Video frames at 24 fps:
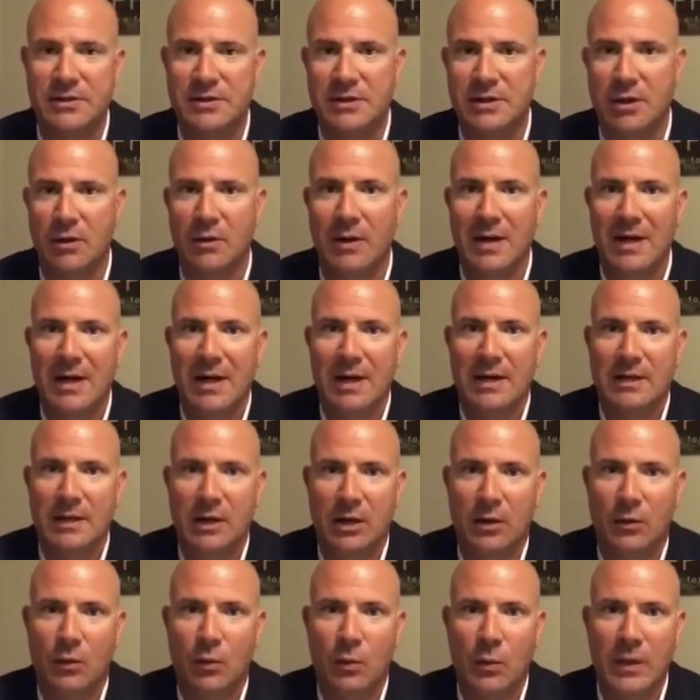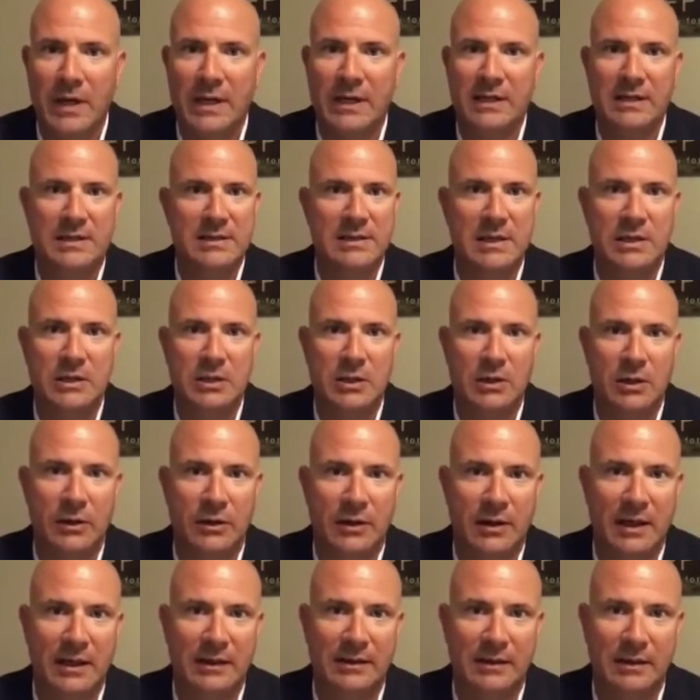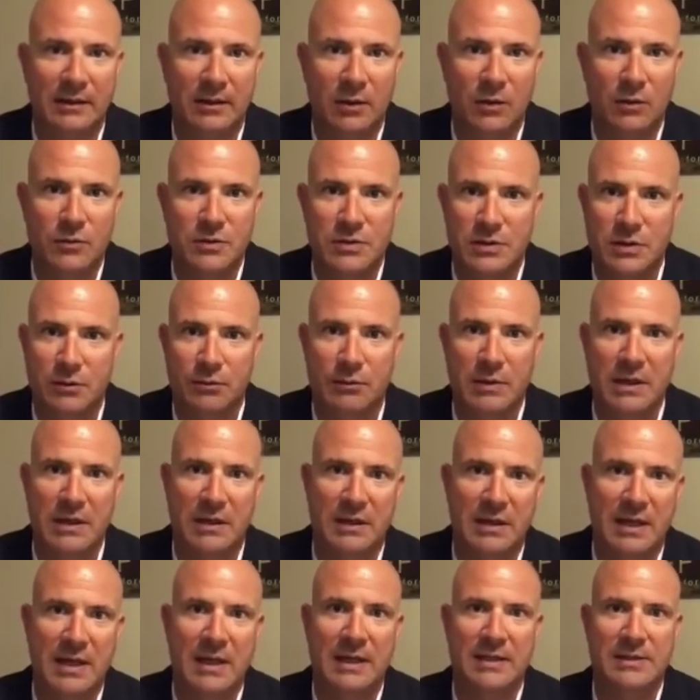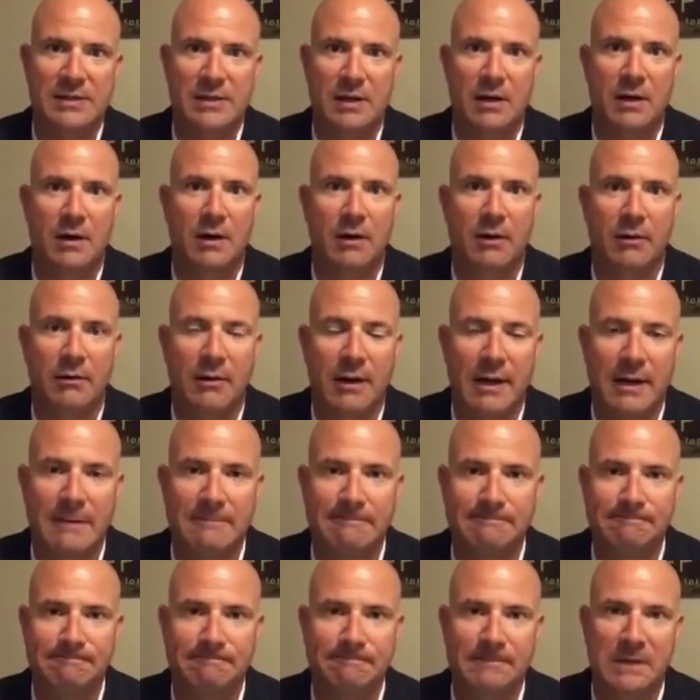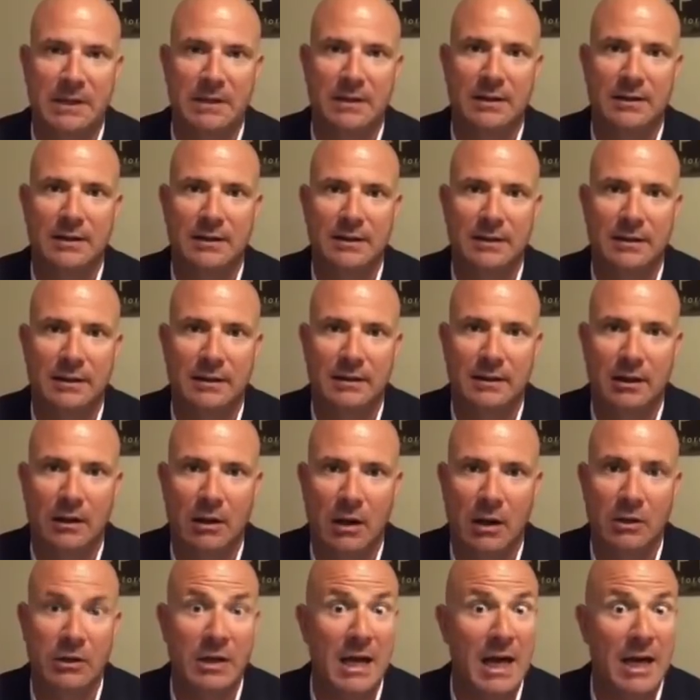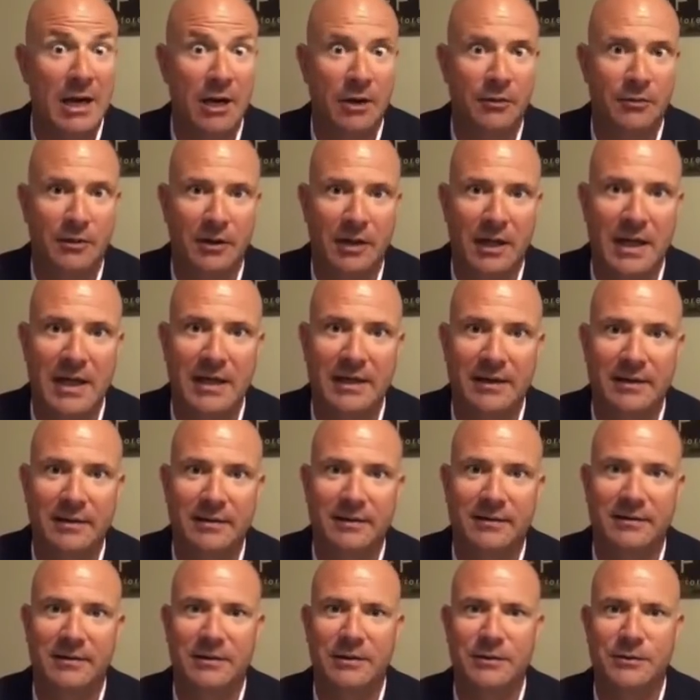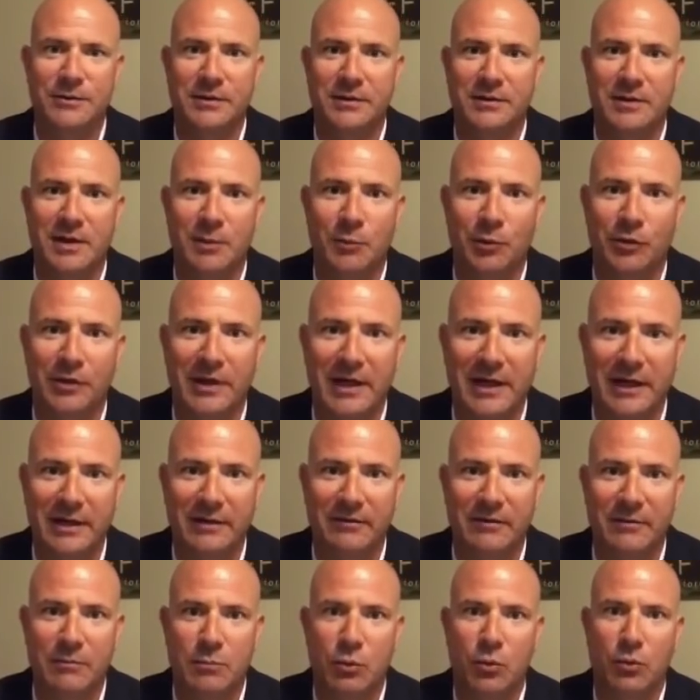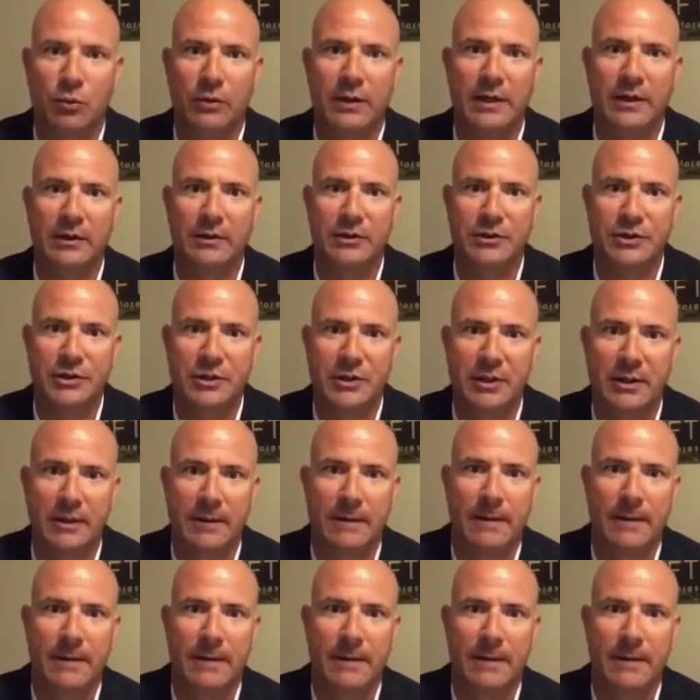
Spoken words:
And so, we continue to think that those three things are not unrelated, to use a double negative in poor English.